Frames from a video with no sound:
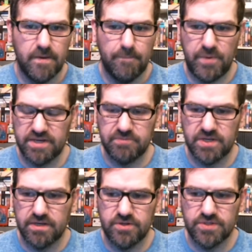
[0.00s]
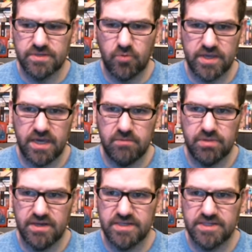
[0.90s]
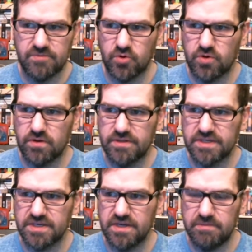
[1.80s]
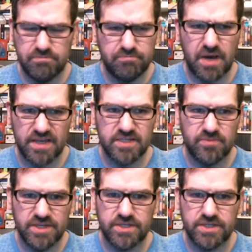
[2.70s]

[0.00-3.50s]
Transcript: But I'm going to do some more gameplays, some more, and possibly